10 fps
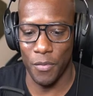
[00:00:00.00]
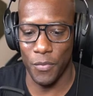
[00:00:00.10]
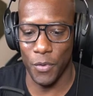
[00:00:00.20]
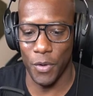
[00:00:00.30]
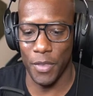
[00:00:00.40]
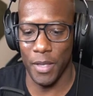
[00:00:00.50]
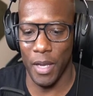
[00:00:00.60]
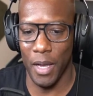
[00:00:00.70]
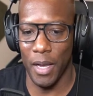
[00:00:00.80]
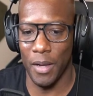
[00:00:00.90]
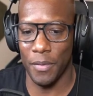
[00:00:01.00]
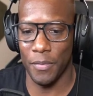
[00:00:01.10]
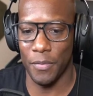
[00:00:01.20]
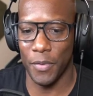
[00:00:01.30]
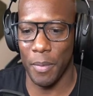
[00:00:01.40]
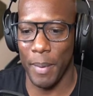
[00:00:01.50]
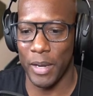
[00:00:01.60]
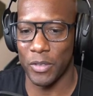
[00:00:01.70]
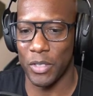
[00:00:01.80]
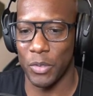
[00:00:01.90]
for the
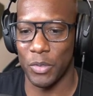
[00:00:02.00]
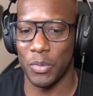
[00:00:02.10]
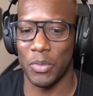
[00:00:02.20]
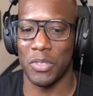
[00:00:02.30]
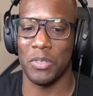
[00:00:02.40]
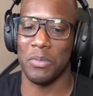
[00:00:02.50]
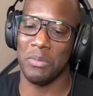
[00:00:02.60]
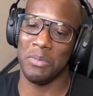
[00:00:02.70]
battle sequence was